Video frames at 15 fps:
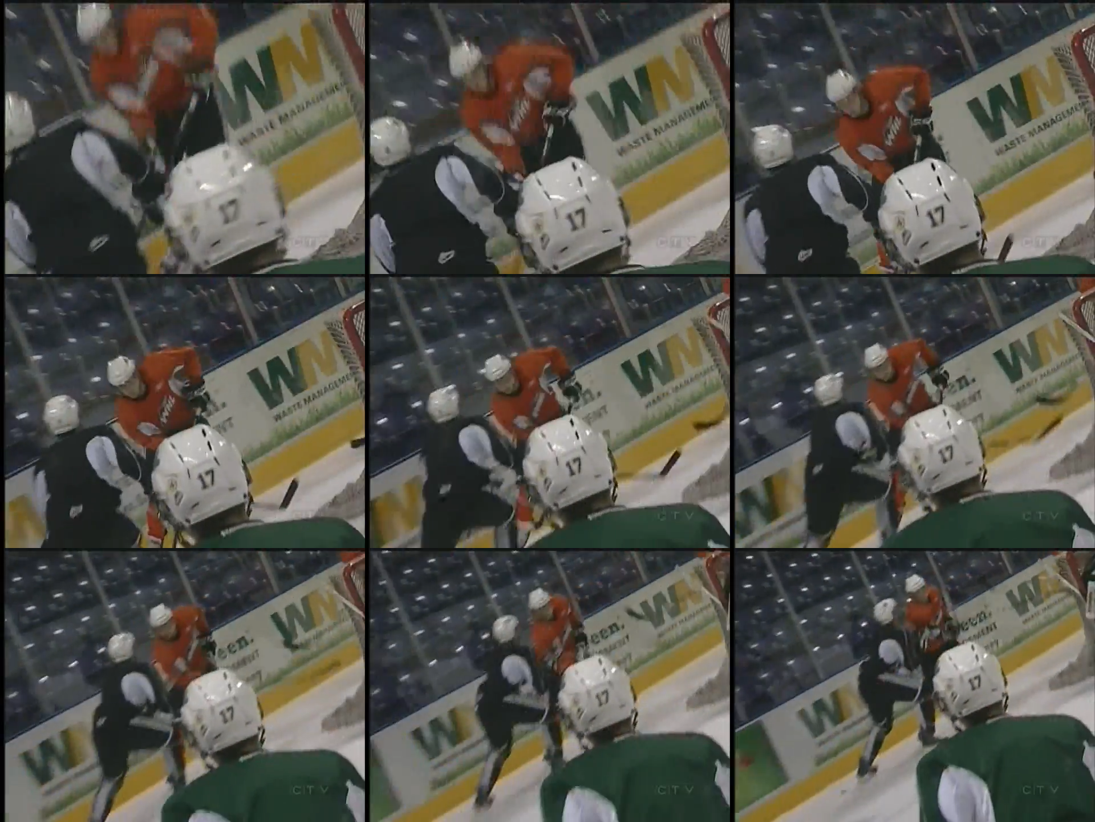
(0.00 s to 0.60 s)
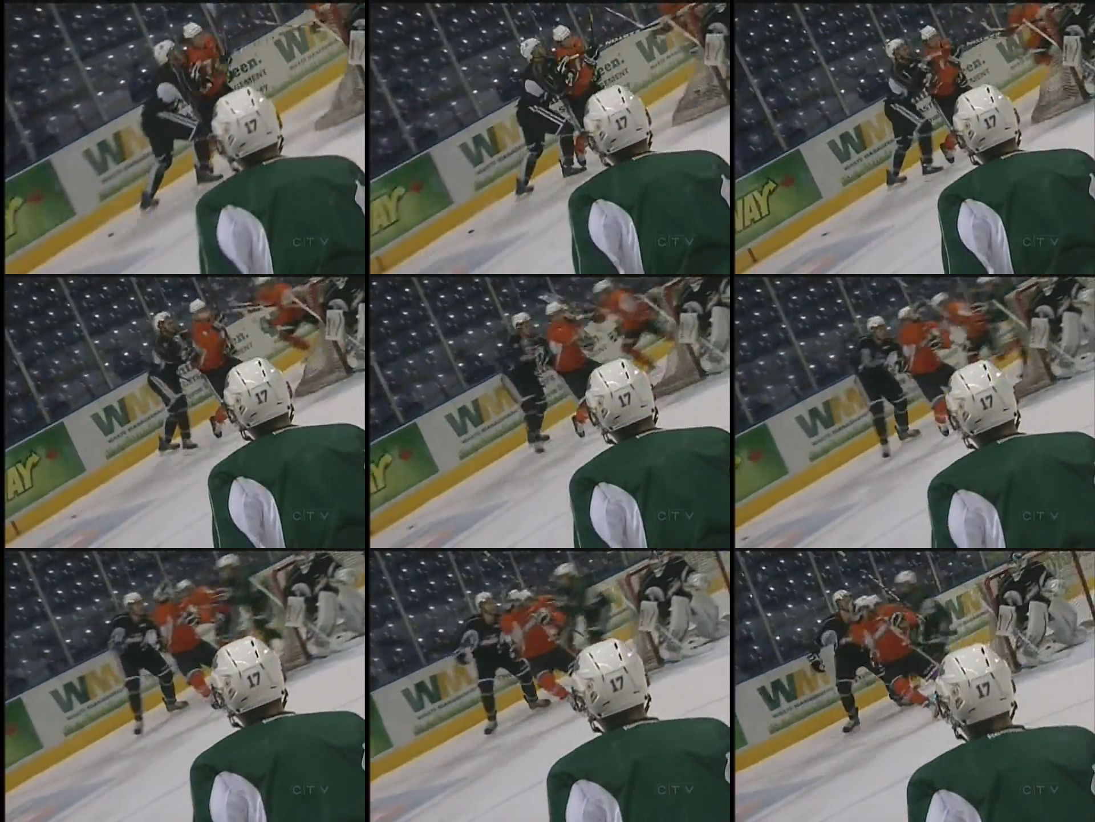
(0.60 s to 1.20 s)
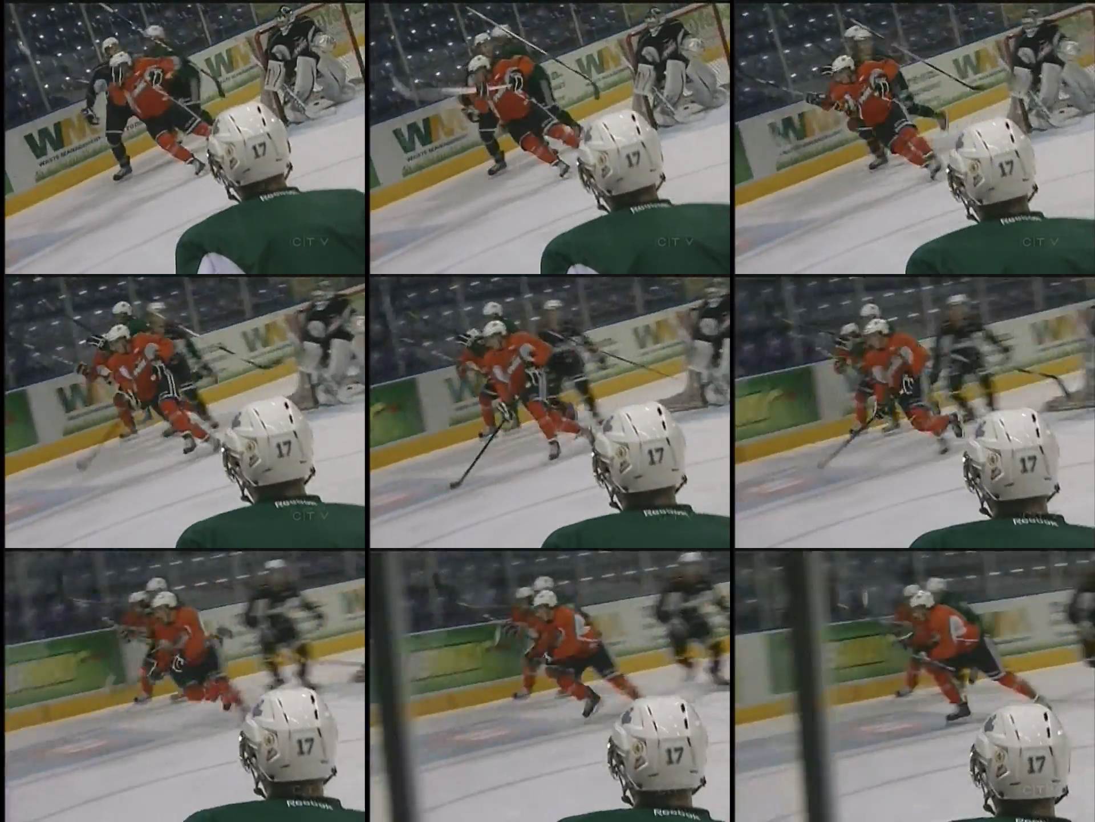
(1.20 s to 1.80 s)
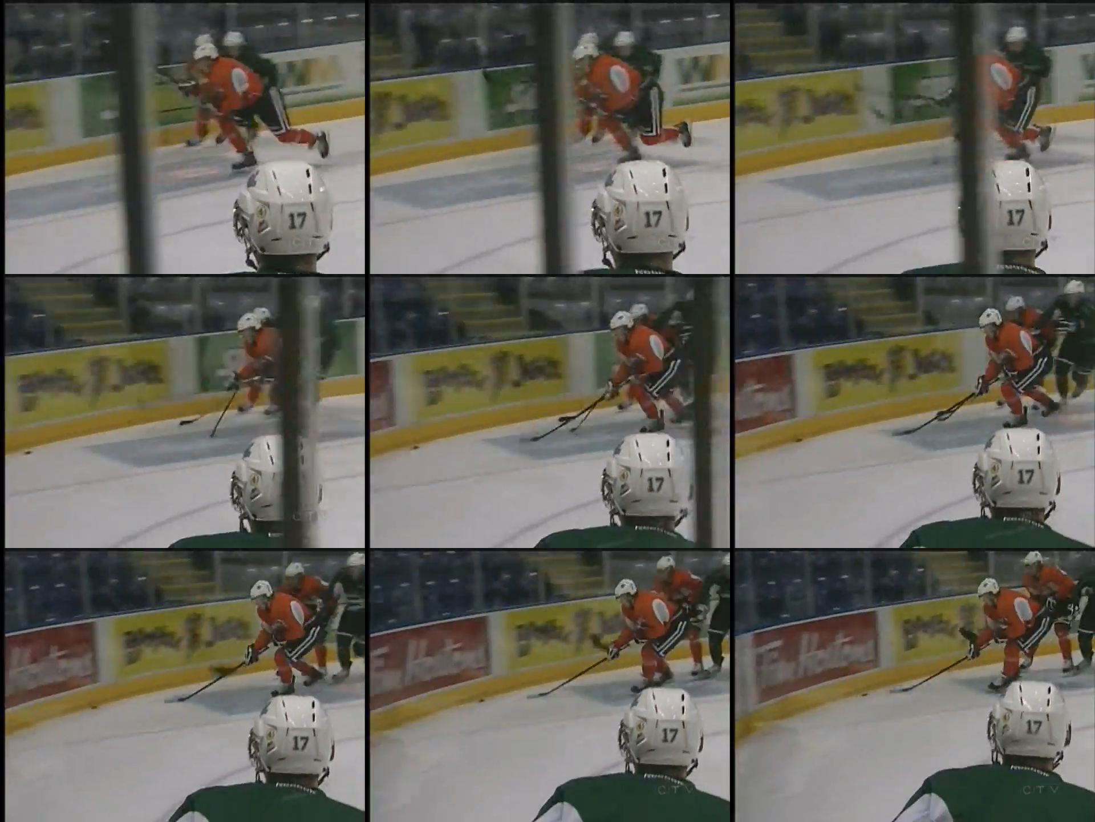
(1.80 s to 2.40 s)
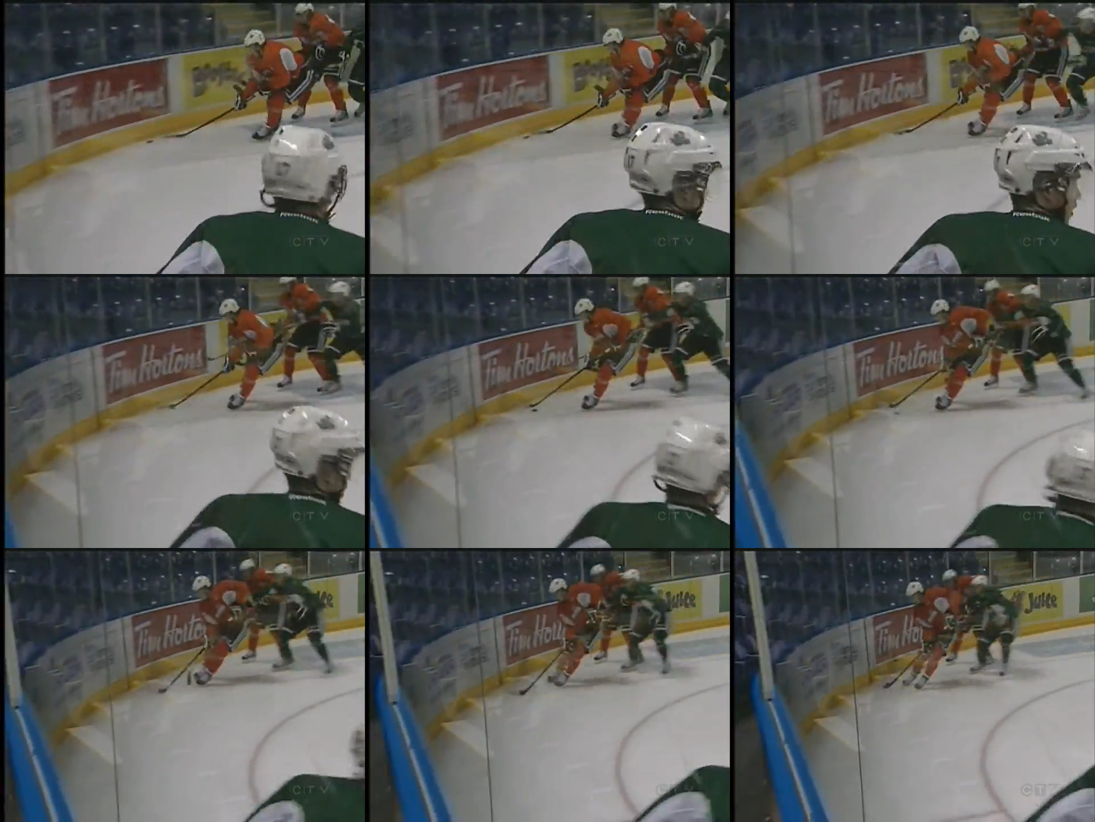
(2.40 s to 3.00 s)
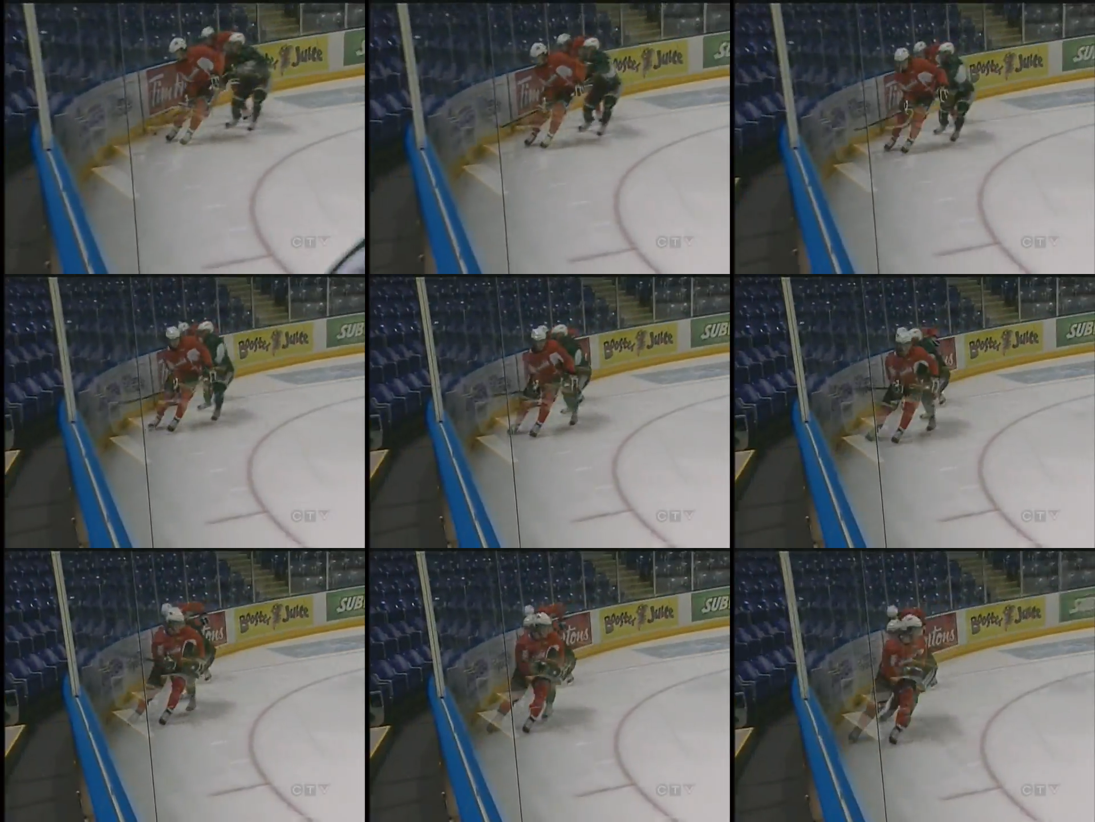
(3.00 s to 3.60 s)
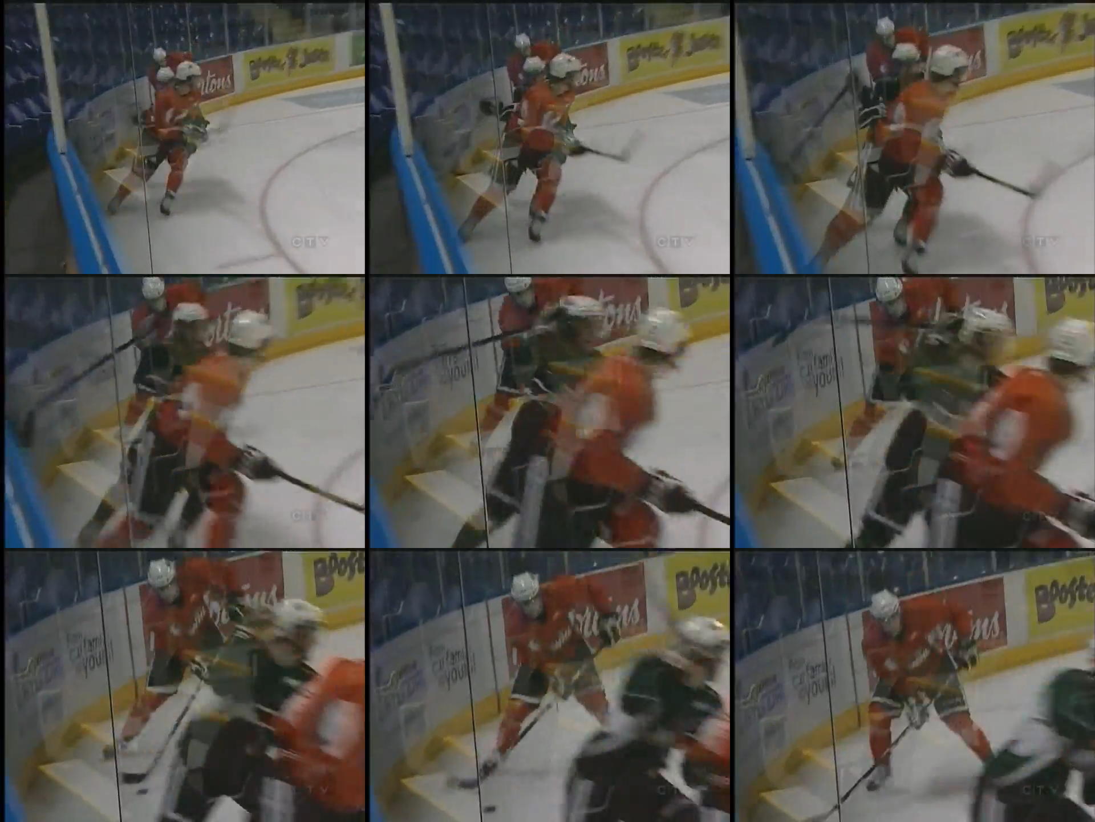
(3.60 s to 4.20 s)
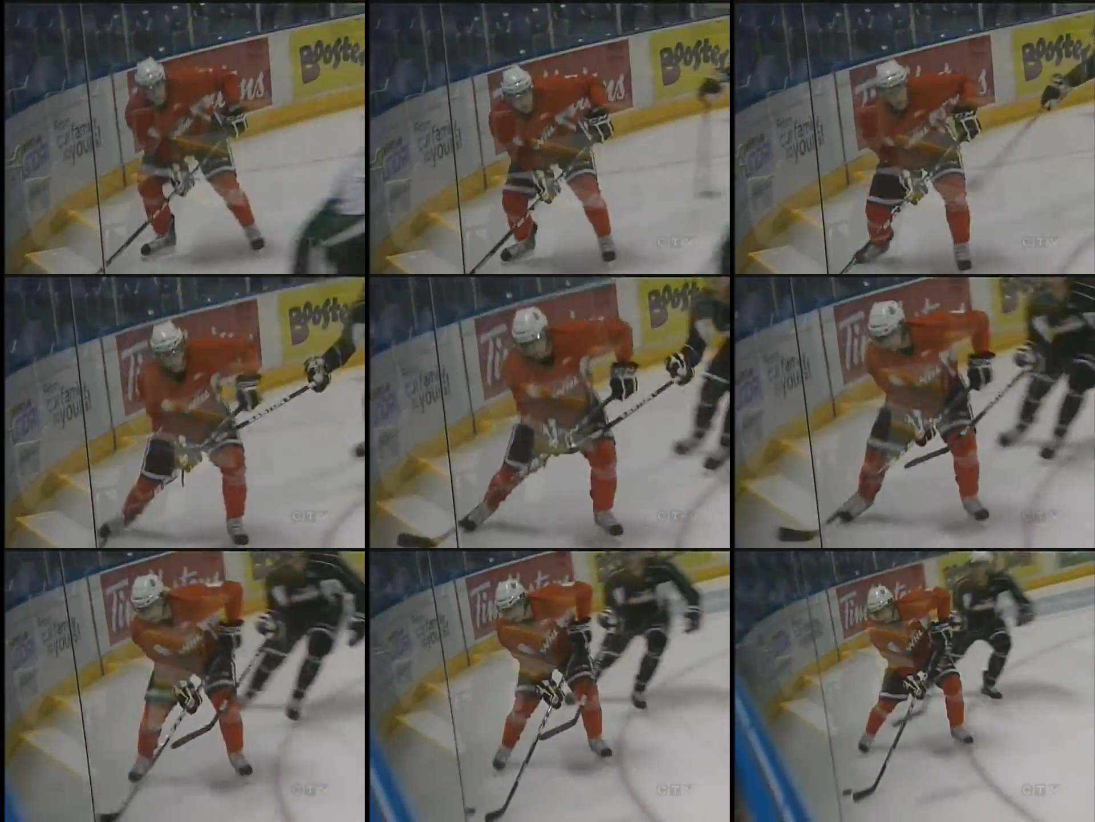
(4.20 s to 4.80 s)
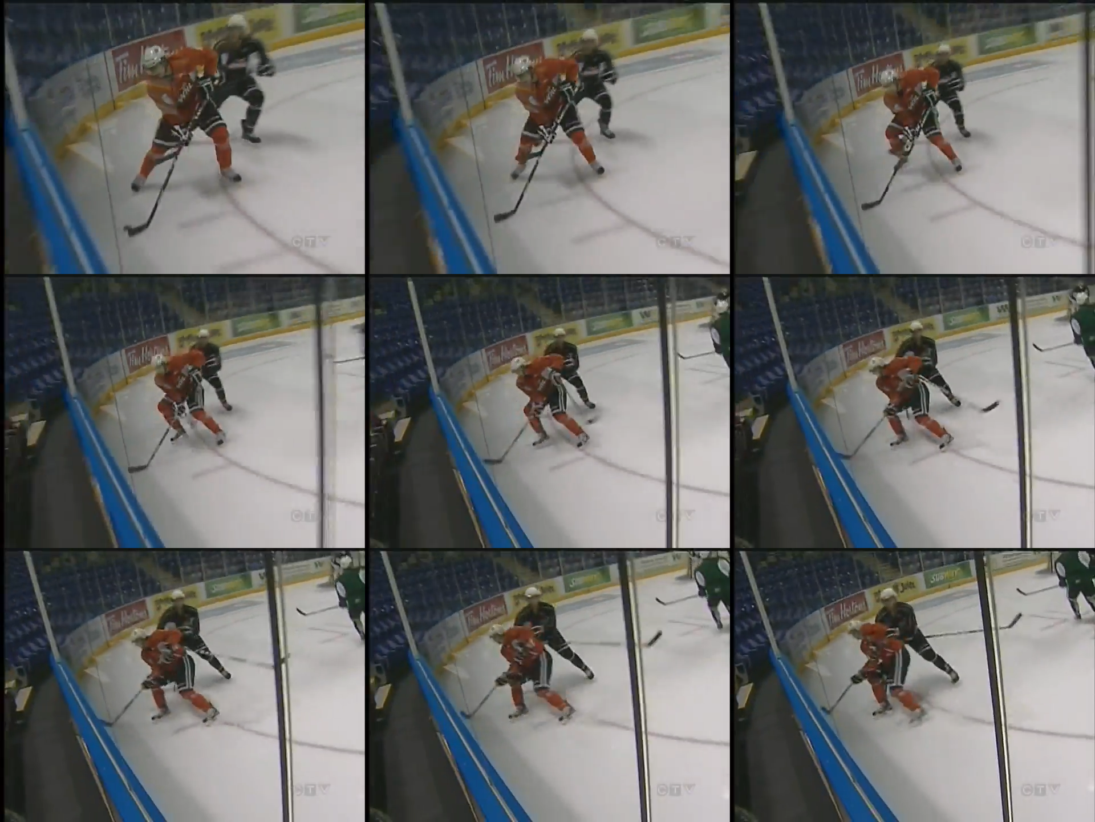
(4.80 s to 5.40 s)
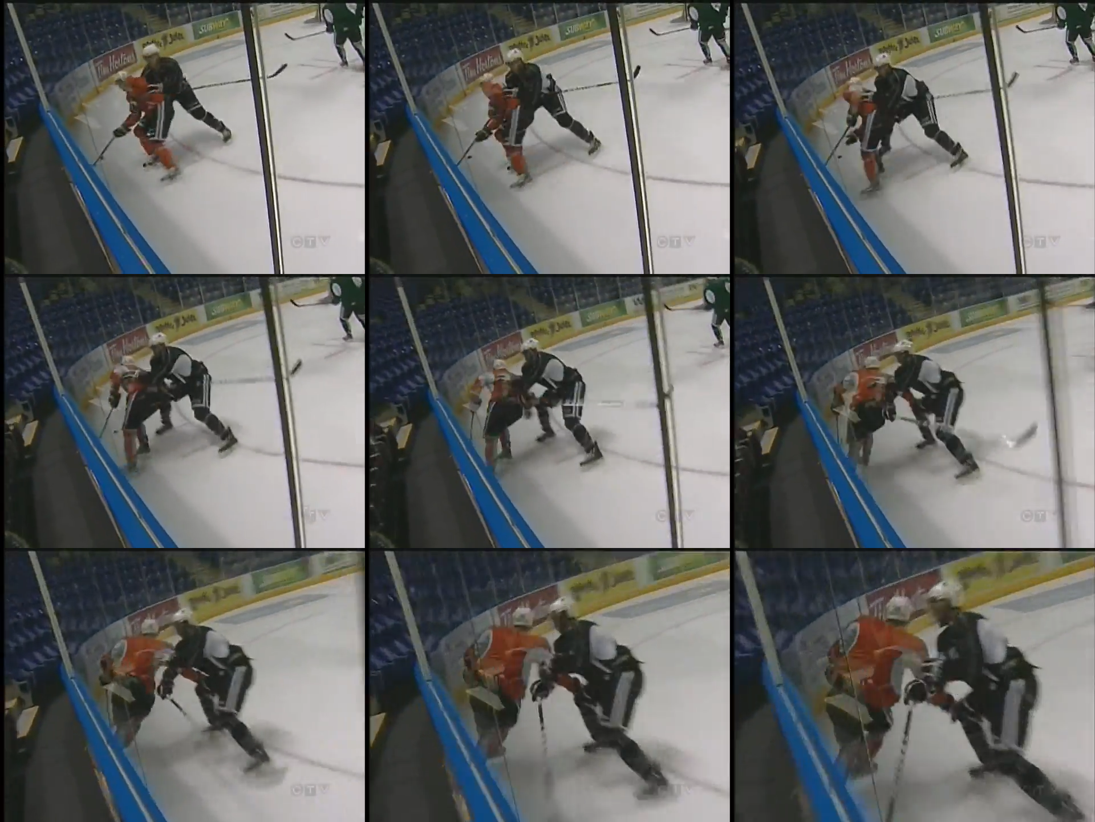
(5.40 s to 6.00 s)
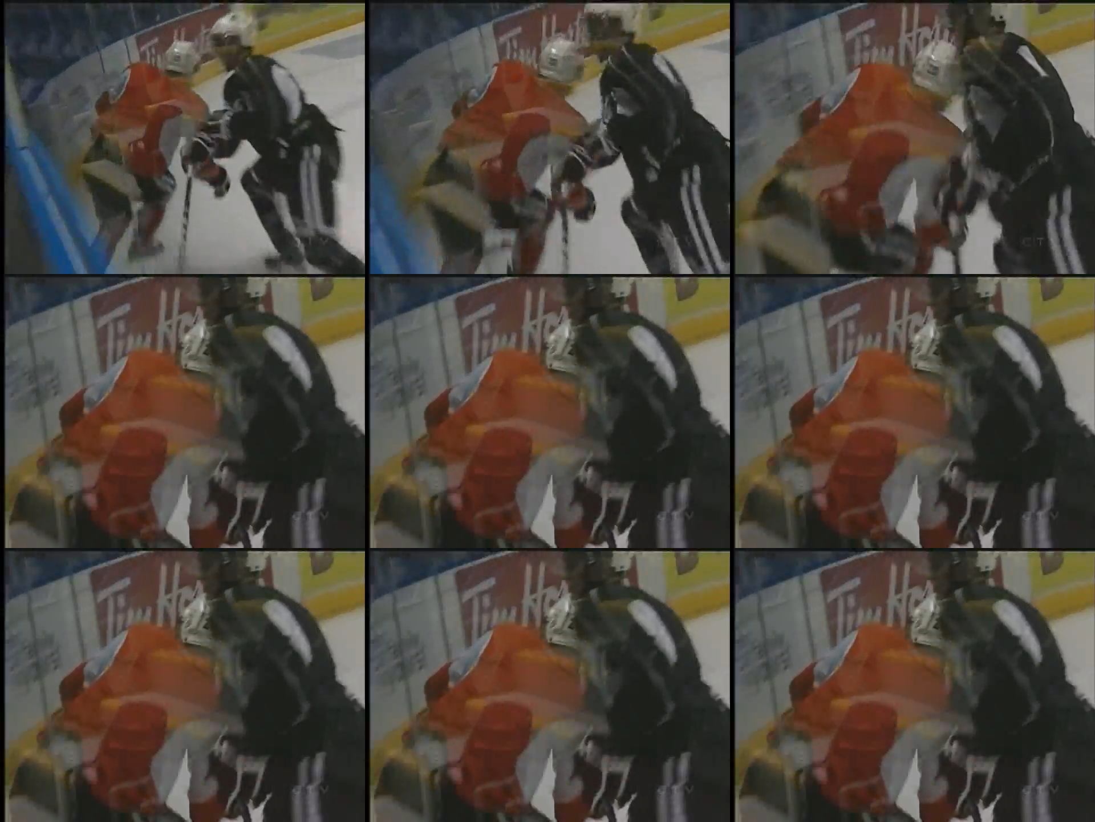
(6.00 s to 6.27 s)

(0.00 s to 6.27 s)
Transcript: No face is visible, so there are no lips to read.